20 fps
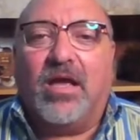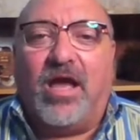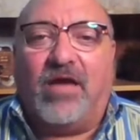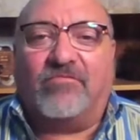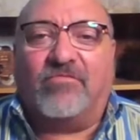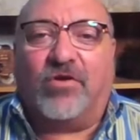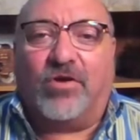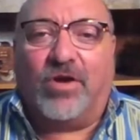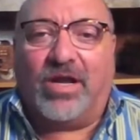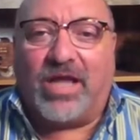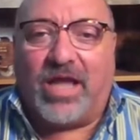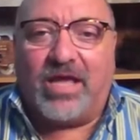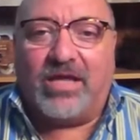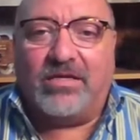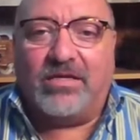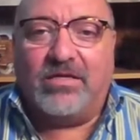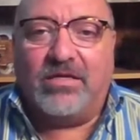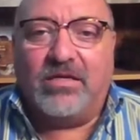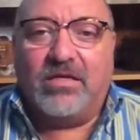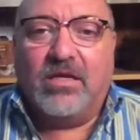ever
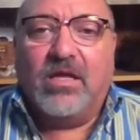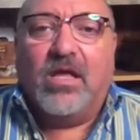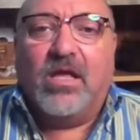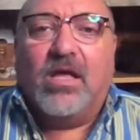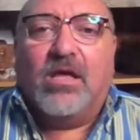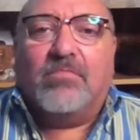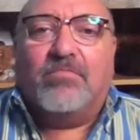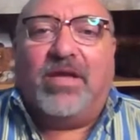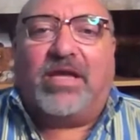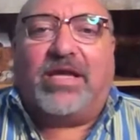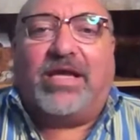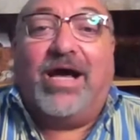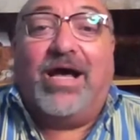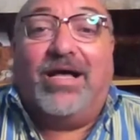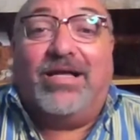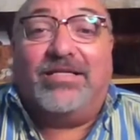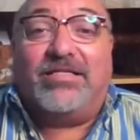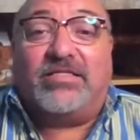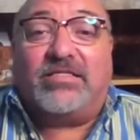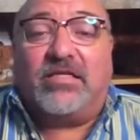again,
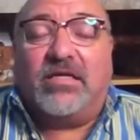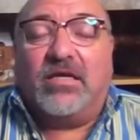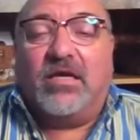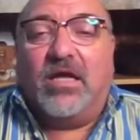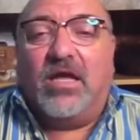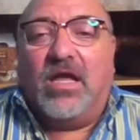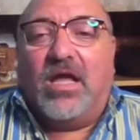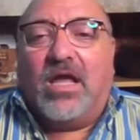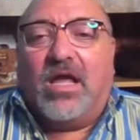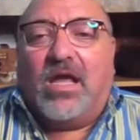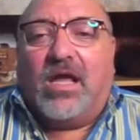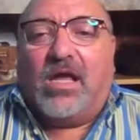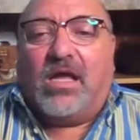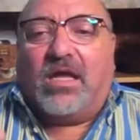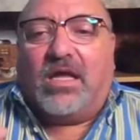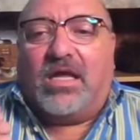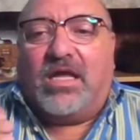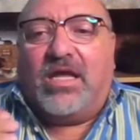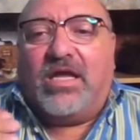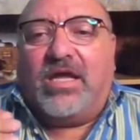because
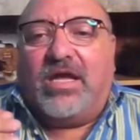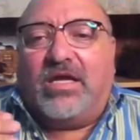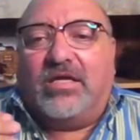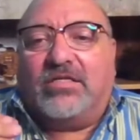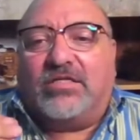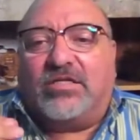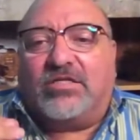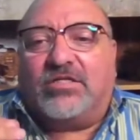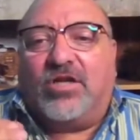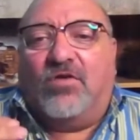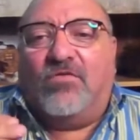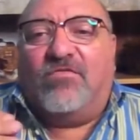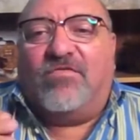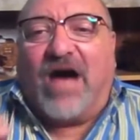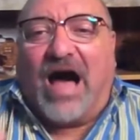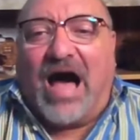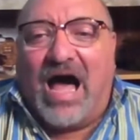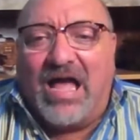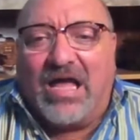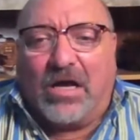he is so
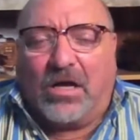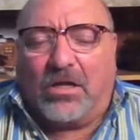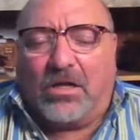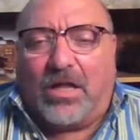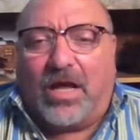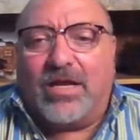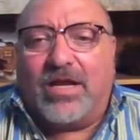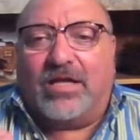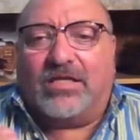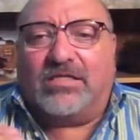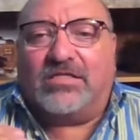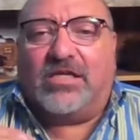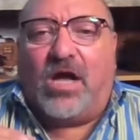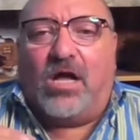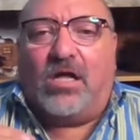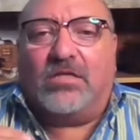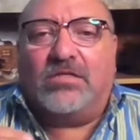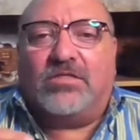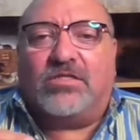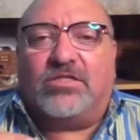vile and has
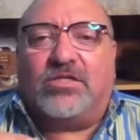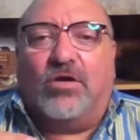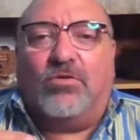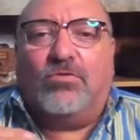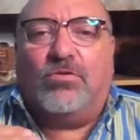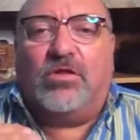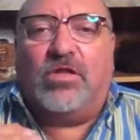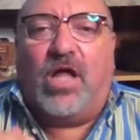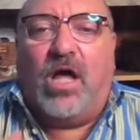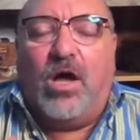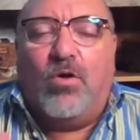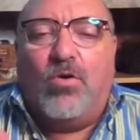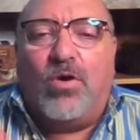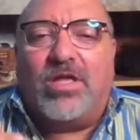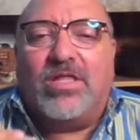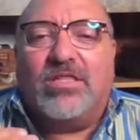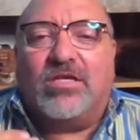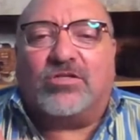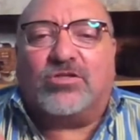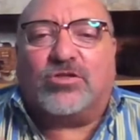gone so low
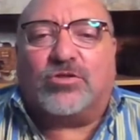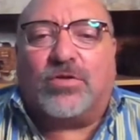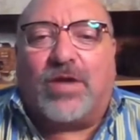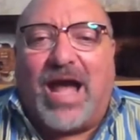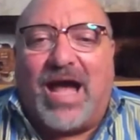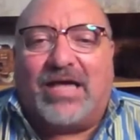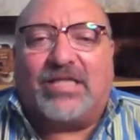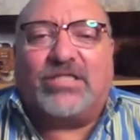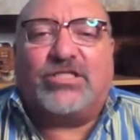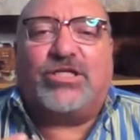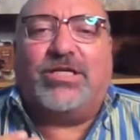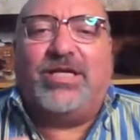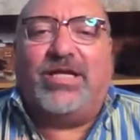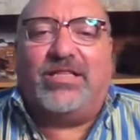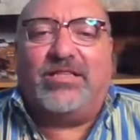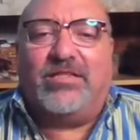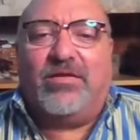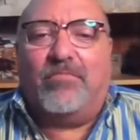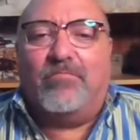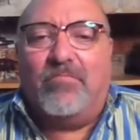in the trash and
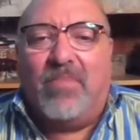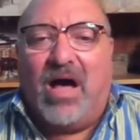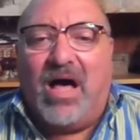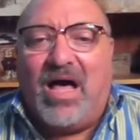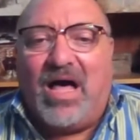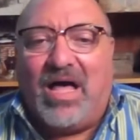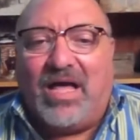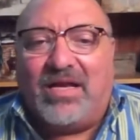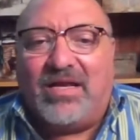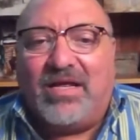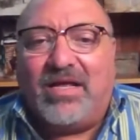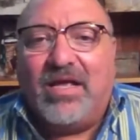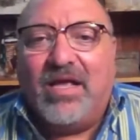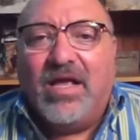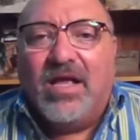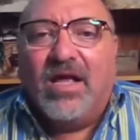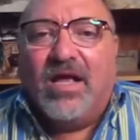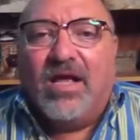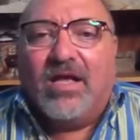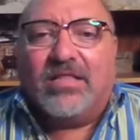in the mud
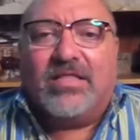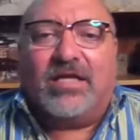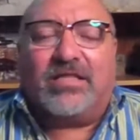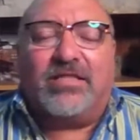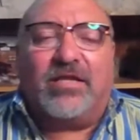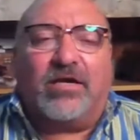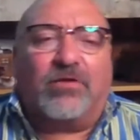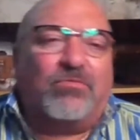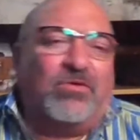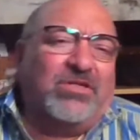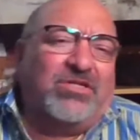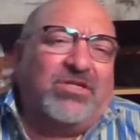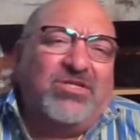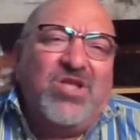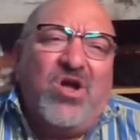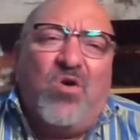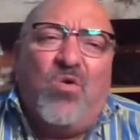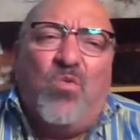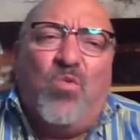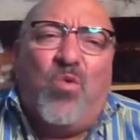that there was
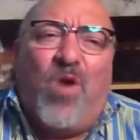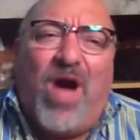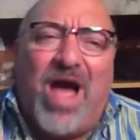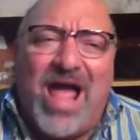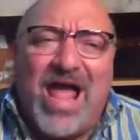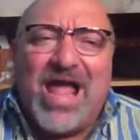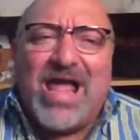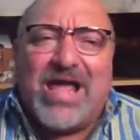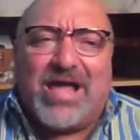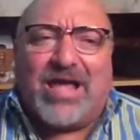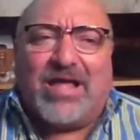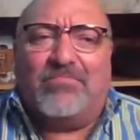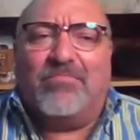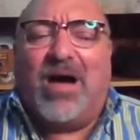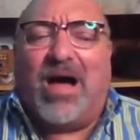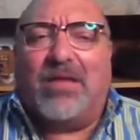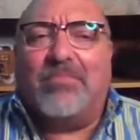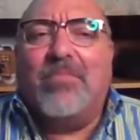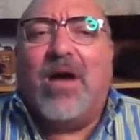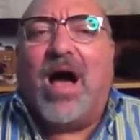no way in
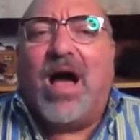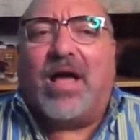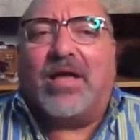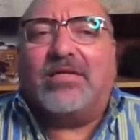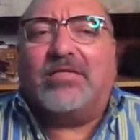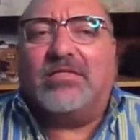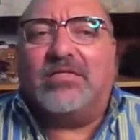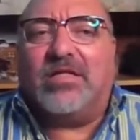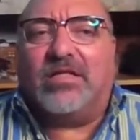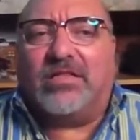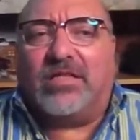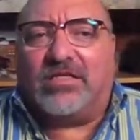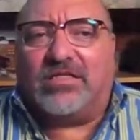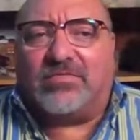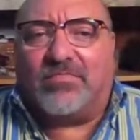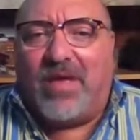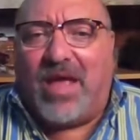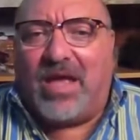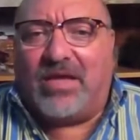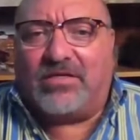my mind that
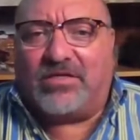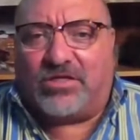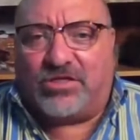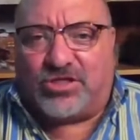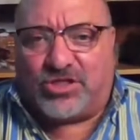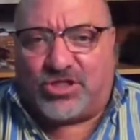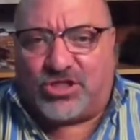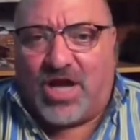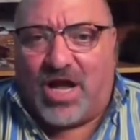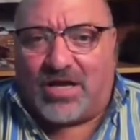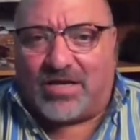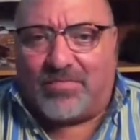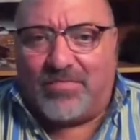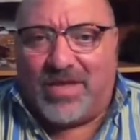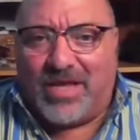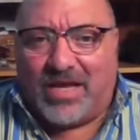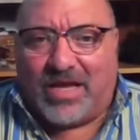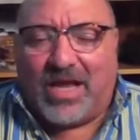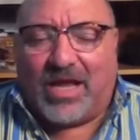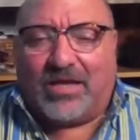this man could shock
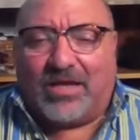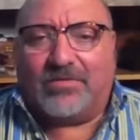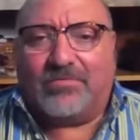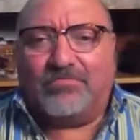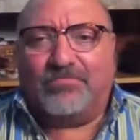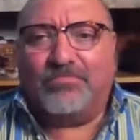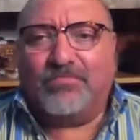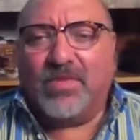me again.